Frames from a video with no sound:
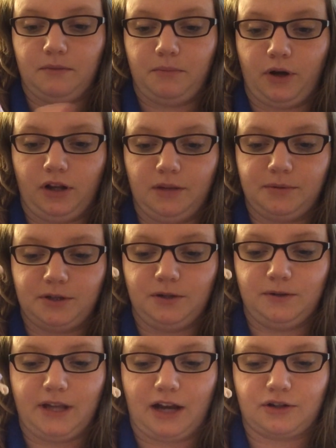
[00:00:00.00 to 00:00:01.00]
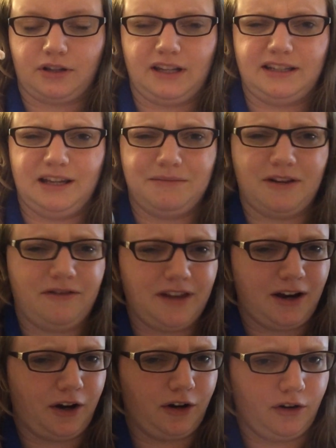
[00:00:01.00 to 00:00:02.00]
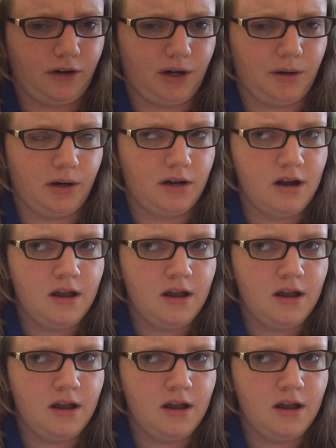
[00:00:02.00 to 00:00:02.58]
Pull-up shoes actually seem to fit her